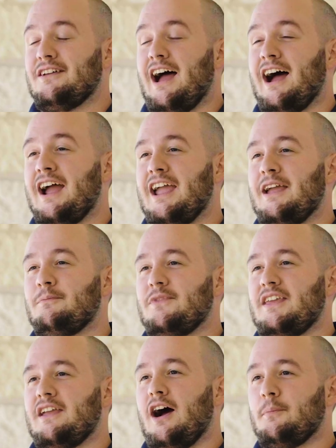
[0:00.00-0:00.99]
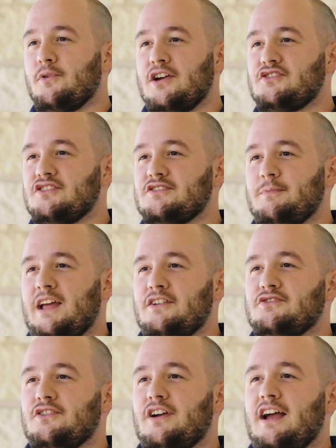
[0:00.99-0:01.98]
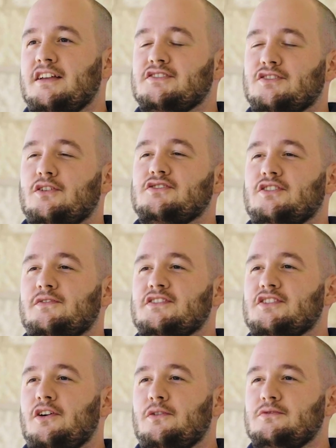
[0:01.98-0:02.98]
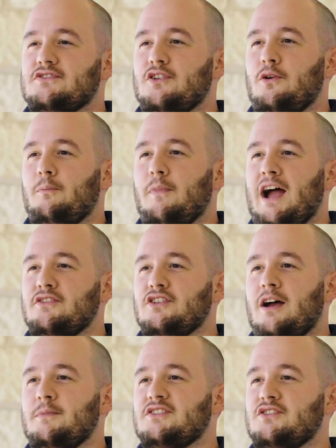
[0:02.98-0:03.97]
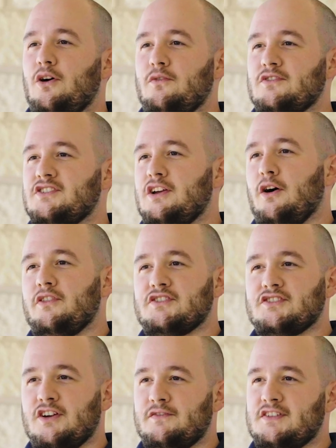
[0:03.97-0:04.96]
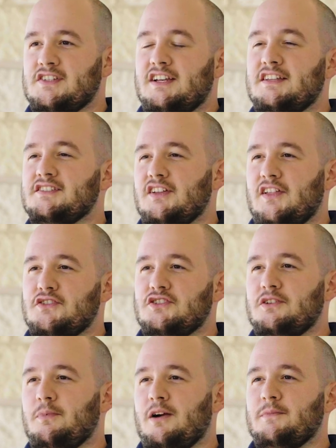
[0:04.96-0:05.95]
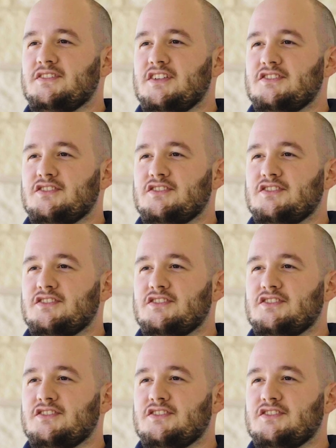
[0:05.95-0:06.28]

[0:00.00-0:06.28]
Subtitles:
I am the operations manager at Salt Service Co. So my job is to oversee all the service and installation departments at